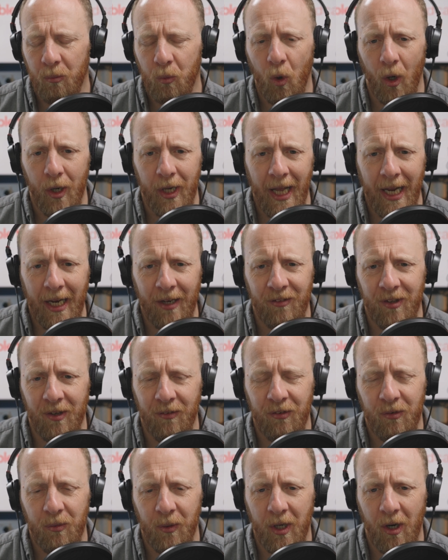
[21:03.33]
quite
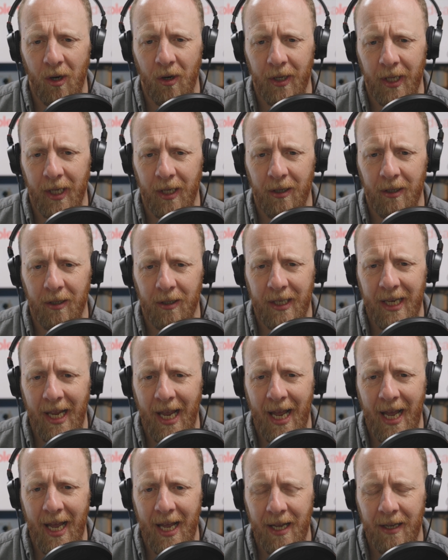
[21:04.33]
negatives regarding her
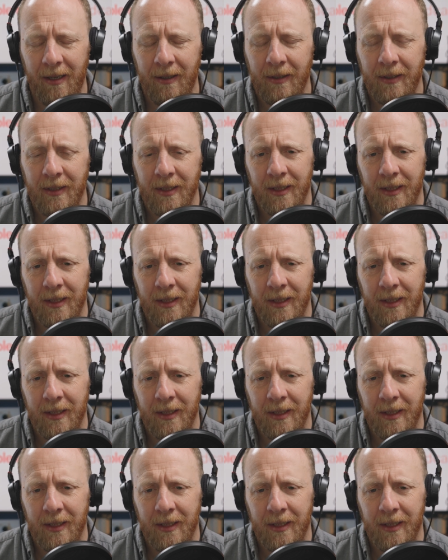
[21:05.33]
care